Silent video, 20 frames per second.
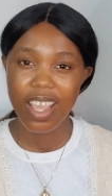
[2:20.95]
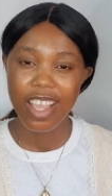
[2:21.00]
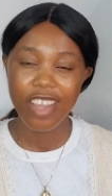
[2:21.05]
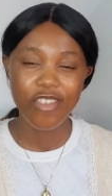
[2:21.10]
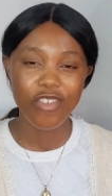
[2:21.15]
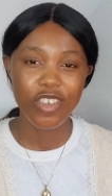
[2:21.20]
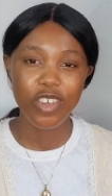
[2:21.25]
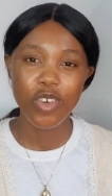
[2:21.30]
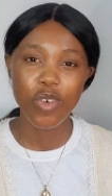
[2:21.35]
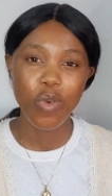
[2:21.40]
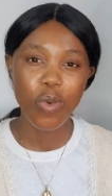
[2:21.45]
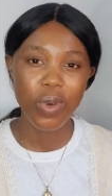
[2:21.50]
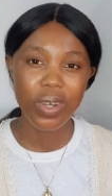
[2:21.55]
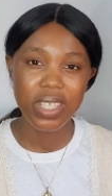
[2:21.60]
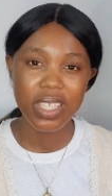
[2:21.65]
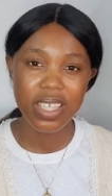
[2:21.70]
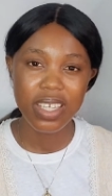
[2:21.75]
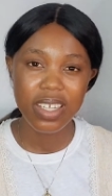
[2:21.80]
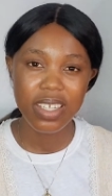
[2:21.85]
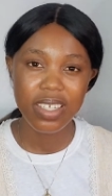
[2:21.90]
and drink
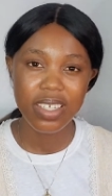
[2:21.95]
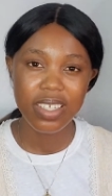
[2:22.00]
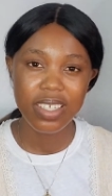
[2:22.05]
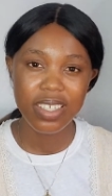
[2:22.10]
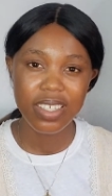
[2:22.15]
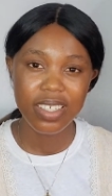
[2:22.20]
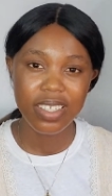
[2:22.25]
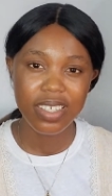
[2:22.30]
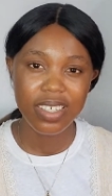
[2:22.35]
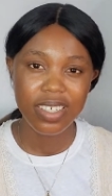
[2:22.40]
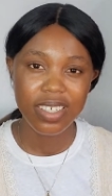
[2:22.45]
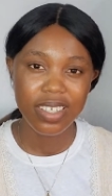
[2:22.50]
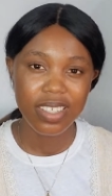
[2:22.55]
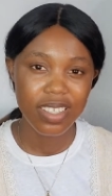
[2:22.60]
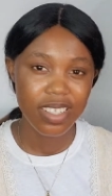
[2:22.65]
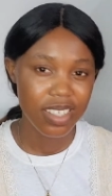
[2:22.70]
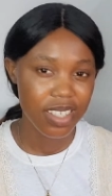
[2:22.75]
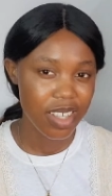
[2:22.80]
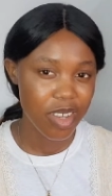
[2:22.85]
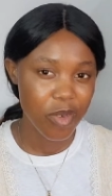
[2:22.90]
water
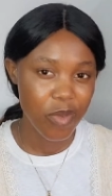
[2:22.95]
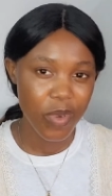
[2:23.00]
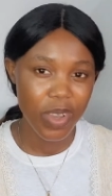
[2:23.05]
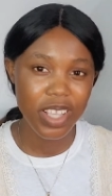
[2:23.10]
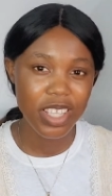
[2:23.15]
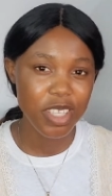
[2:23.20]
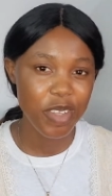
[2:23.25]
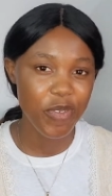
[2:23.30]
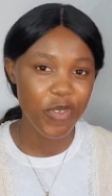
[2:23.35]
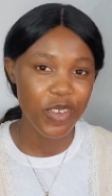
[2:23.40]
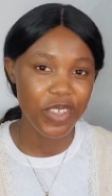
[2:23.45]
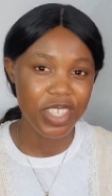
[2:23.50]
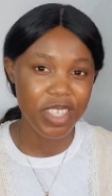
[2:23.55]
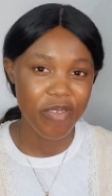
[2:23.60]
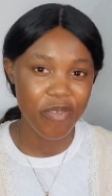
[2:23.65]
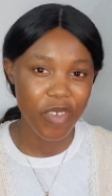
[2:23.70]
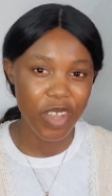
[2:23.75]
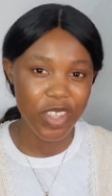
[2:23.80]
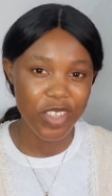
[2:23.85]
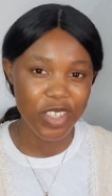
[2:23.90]
with fruits
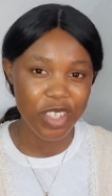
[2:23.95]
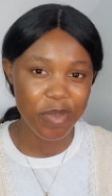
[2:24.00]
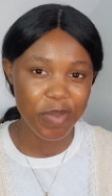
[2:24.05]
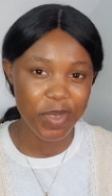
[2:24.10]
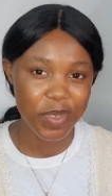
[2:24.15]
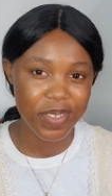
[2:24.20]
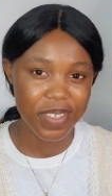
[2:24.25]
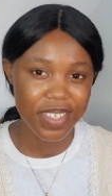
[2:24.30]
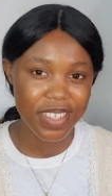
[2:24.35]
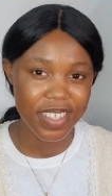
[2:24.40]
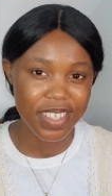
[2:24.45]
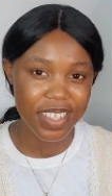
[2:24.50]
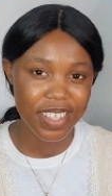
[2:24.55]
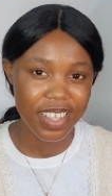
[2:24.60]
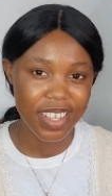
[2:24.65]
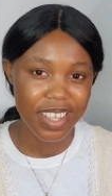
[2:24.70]
and vegetables.